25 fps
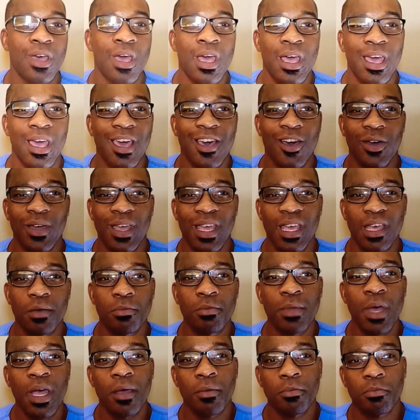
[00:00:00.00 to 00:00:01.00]

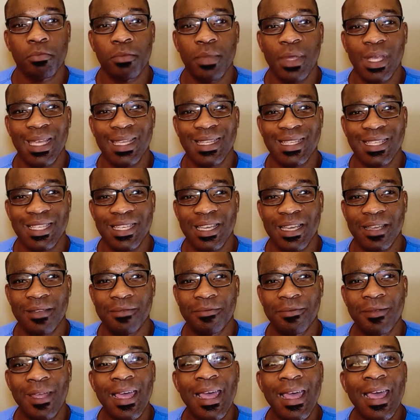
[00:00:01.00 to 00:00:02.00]
LMBT.
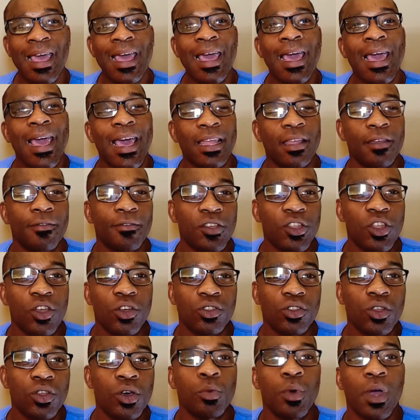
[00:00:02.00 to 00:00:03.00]
And if you don't know
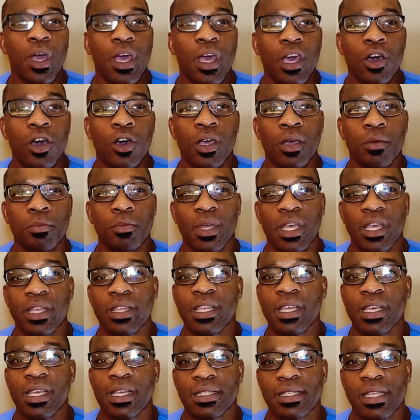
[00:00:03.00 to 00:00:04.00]
what LMBT
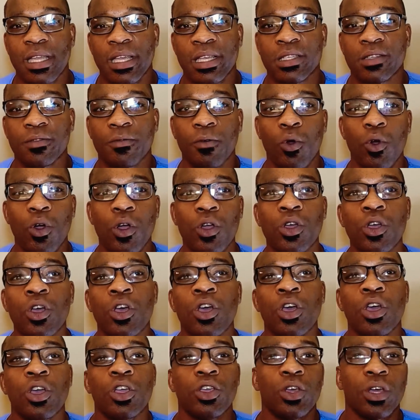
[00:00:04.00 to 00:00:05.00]
stands for,
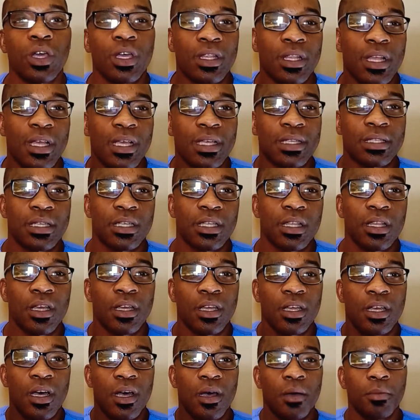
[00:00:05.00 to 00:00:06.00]
you can just click
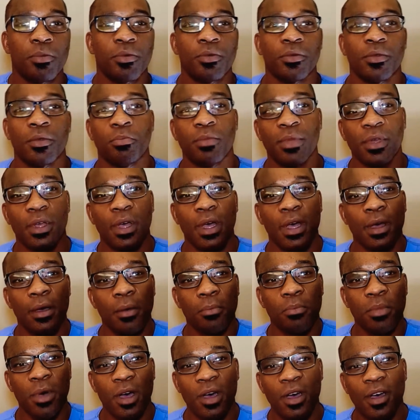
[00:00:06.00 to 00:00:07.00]
up
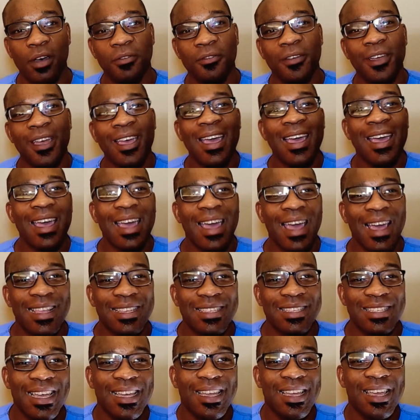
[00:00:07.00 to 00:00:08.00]
above and
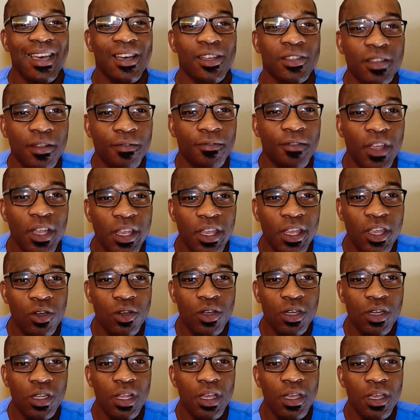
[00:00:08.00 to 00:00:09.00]
check out the video
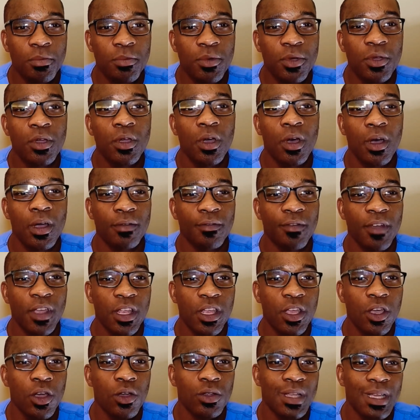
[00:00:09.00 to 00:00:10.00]
clip or video
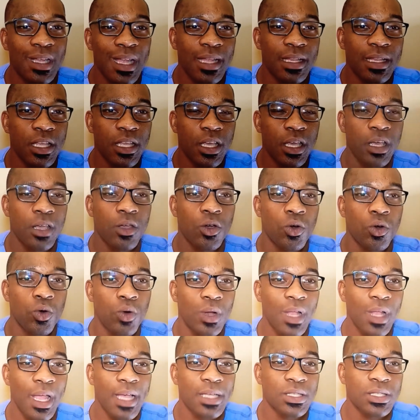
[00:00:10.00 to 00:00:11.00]
that I did on
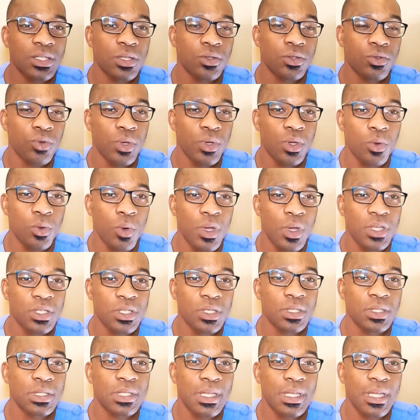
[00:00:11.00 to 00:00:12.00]
asking three questions
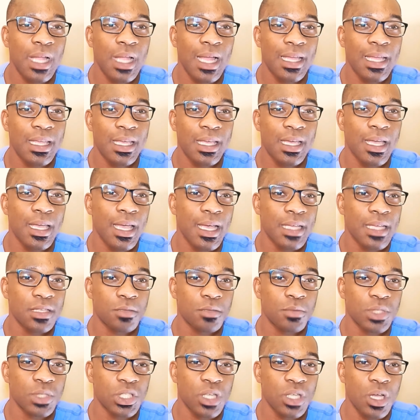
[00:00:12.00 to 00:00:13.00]
that I get as a
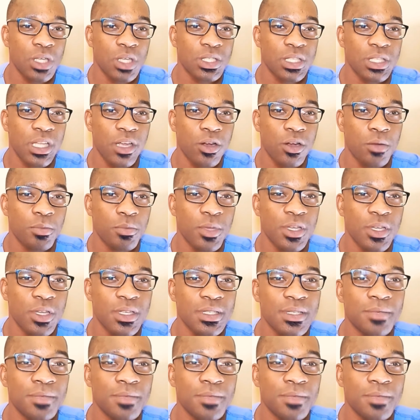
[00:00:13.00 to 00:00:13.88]
massage therapist.